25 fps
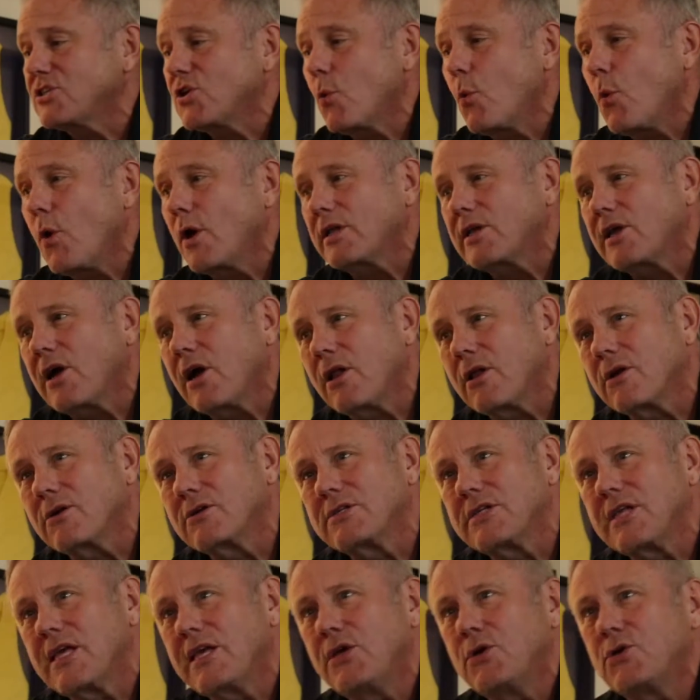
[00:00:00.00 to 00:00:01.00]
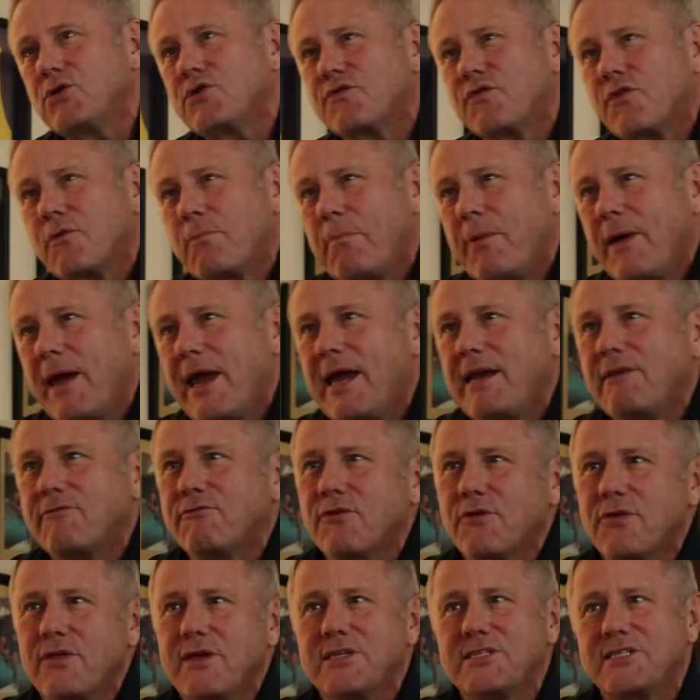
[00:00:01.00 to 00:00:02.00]
to what colors they used for paint,
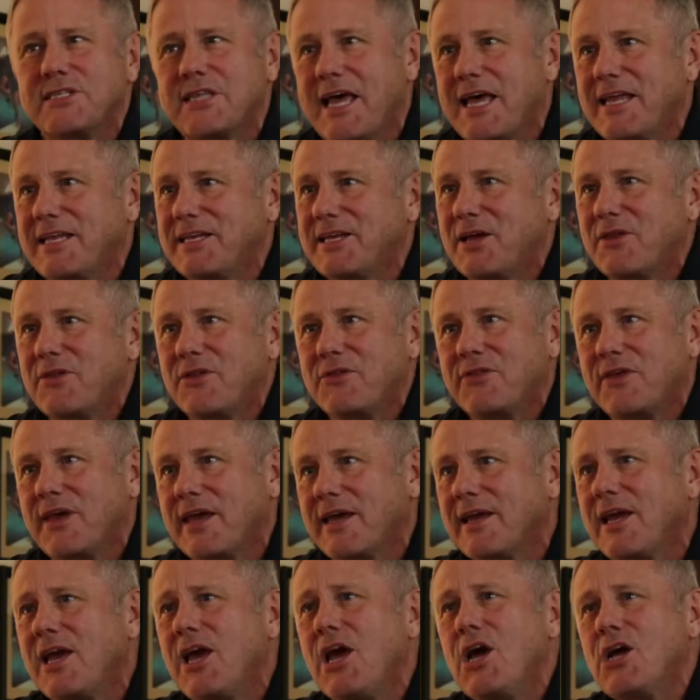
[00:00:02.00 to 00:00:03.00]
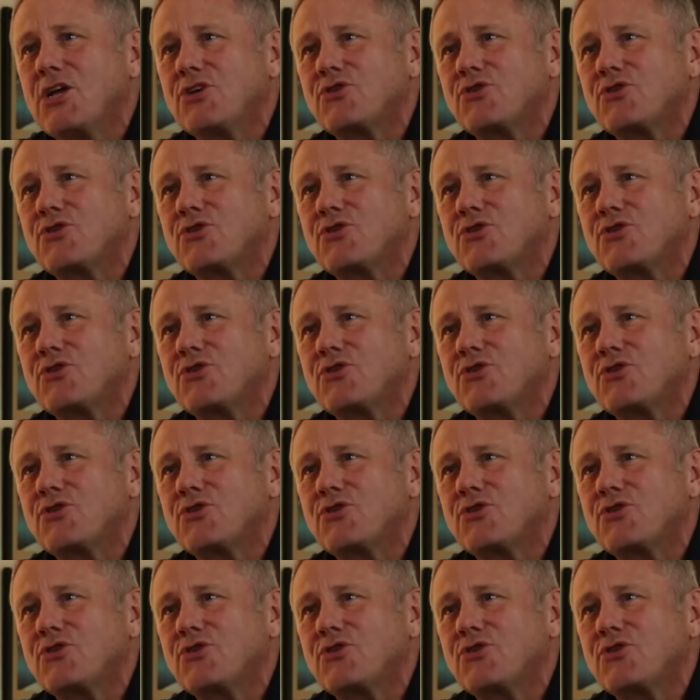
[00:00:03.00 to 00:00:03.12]
for this, that, and the other thing.